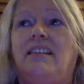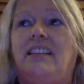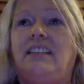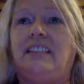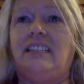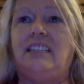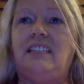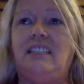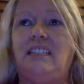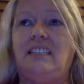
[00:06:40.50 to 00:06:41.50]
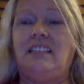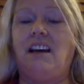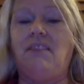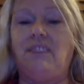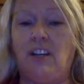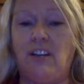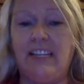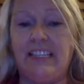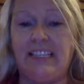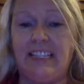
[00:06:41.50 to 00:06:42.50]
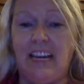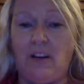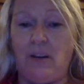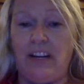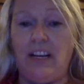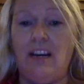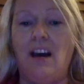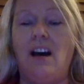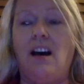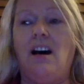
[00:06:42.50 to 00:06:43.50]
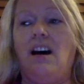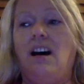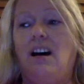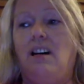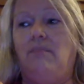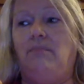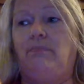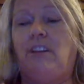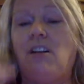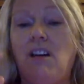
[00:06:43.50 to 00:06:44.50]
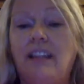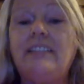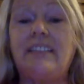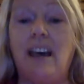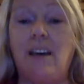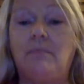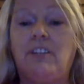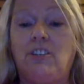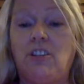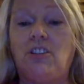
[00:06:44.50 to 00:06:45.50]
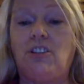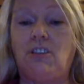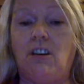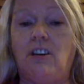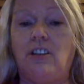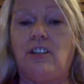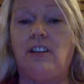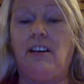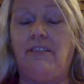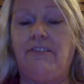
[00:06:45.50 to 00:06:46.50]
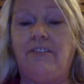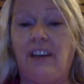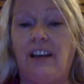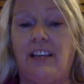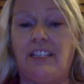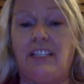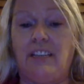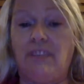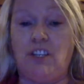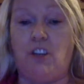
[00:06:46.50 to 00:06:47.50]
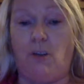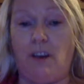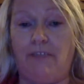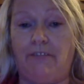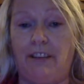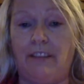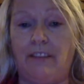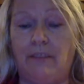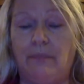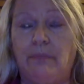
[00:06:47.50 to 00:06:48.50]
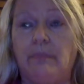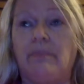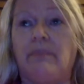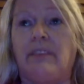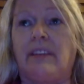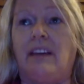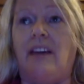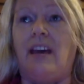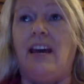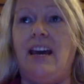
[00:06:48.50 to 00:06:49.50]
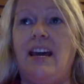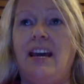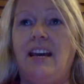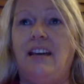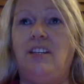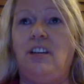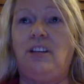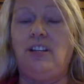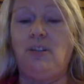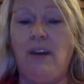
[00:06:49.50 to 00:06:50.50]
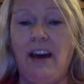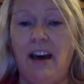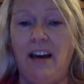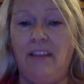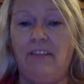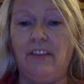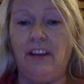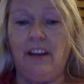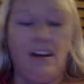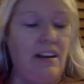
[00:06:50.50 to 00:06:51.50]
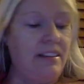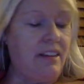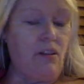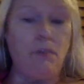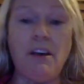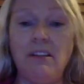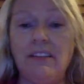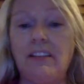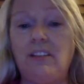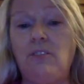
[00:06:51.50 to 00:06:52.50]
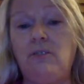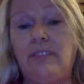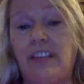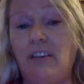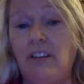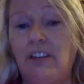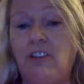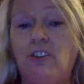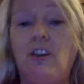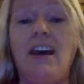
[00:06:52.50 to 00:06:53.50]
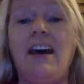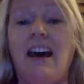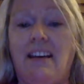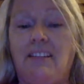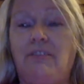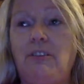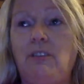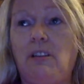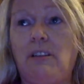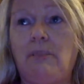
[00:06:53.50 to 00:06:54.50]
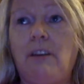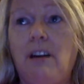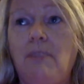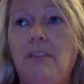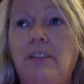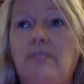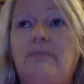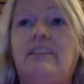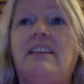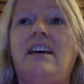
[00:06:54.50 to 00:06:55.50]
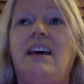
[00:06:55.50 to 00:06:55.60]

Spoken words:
this is a very scary concept to start a TV show off with. And you have Sarah Paulson, whose character has a few little problems,